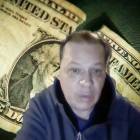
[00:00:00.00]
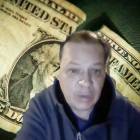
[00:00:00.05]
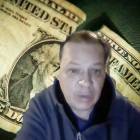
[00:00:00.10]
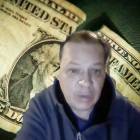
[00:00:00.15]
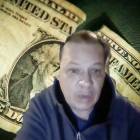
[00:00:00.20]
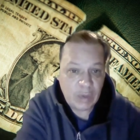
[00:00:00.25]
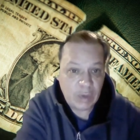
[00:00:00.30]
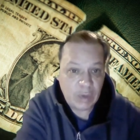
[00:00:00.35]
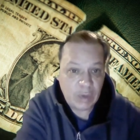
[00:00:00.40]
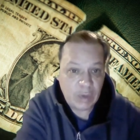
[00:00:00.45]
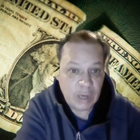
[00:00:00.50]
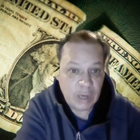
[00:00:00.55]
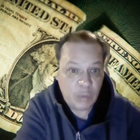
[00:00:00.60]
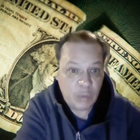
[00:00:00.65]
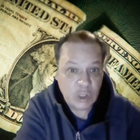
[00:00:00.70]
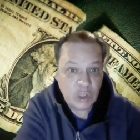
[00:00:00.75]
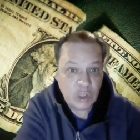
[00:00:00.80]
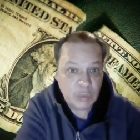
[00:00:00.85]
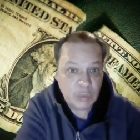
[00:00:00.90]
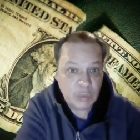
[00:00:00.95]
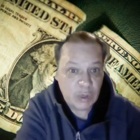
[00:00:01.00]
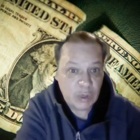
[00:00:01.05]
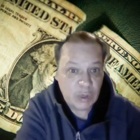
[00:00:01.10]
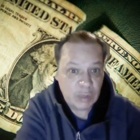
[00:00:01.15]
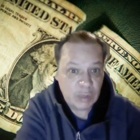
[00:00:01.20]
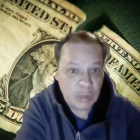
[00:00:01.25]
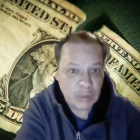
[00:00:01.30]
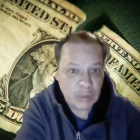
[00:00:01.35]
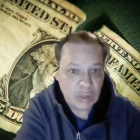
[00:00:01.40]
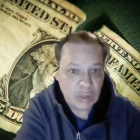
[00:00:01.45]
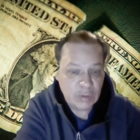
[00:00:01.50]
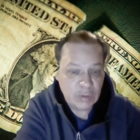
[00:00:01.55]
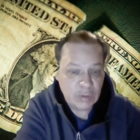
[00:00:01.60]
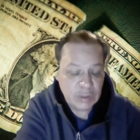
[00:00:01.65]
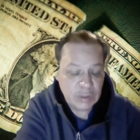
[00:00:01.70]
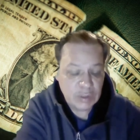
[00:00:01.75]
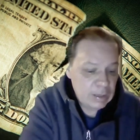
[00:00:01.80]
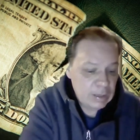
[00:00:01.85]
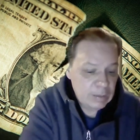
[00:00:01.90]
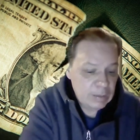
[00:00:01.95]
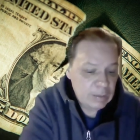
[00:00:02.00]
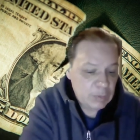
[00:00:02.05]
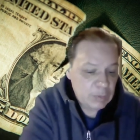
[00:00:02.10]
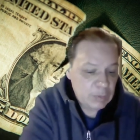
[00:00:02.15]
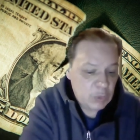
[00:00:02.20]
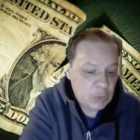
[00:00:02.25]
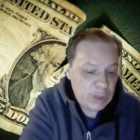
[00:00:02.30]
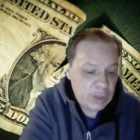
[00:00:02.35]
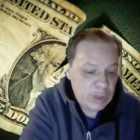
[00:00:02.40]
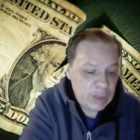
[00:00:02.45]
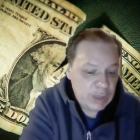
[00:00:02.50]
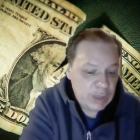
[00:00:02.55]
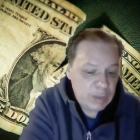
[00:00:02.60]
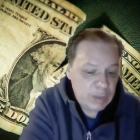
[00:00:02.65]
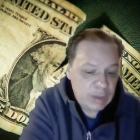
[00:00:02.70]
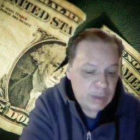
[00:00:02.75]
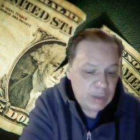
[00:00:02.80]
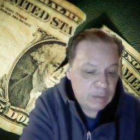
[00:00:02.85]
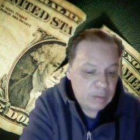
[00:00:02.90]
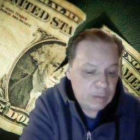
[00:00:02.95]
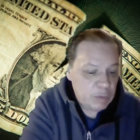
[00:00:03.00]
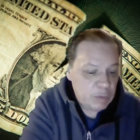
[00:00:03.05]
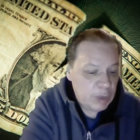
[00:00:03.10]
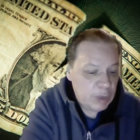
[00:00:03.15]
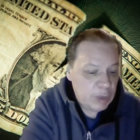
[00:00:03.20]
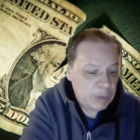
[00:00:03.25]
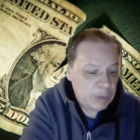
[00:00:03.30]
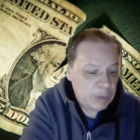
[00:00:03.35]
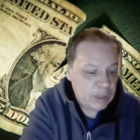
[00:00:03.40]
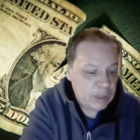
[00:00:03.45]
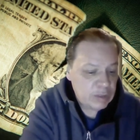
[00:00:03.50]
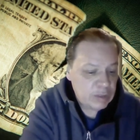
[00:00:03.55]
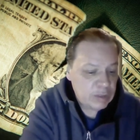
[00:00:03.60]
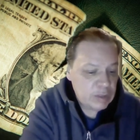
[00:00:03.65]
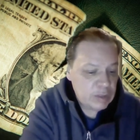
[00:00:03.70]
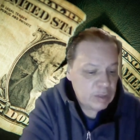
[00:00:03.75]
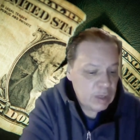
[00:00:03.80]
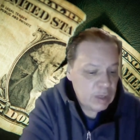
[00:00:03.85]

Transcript: They want to be a poison pill to themselves between them and the Republicans,